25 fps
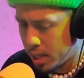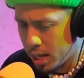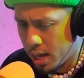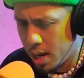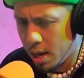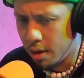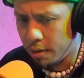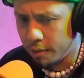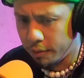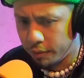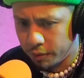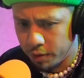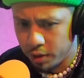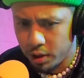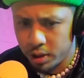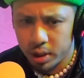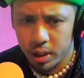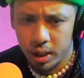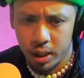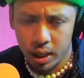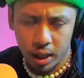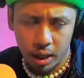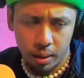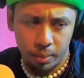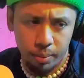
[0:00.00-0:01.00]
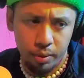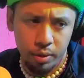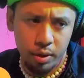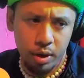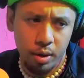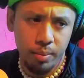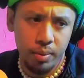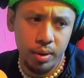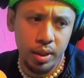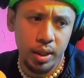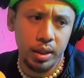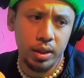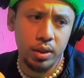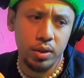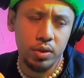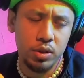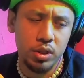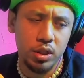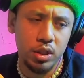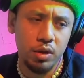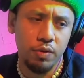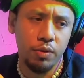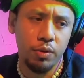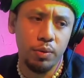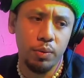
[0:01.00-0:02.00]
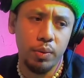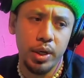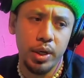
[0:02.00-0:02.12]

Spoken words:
Yeah, bro. I mean, like there's different